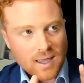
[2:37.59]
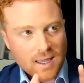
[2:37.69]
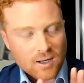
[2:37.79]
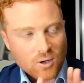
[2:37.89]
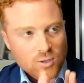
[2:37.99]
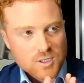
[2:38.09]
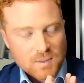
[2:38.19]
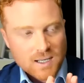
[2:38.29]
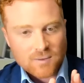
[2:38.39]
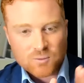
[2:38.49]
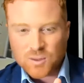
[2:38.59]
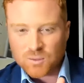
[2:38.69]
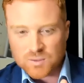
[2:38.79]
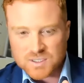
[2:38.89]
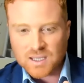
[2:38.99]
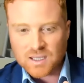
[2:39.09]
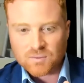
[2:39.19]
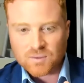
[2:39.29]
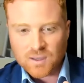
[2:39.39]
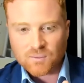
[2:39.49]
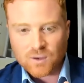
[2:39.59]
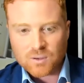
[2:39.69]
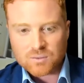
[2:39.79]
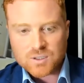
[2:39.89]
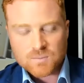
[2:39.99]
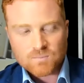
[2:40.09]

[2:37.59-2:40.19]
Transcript: And I'd always be left with it was their, their fault.